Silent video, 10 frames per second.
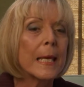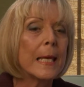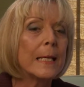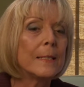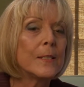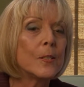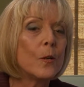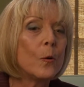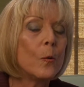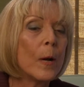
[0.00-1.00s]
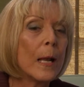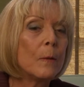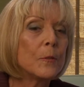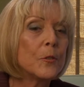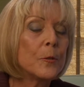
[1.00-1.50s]
And so while
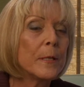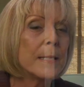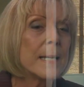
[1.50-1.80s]
I was doing